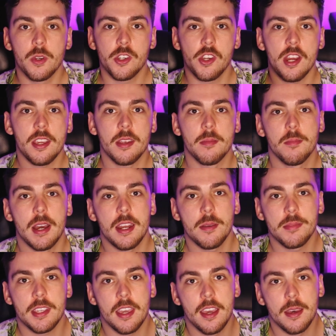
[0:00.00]
What's shaking? My
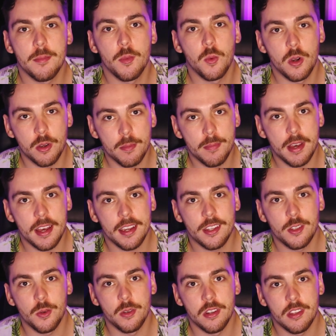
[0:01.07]
name's Cam, welcome back
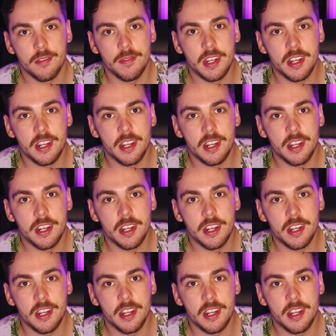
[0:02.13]
to another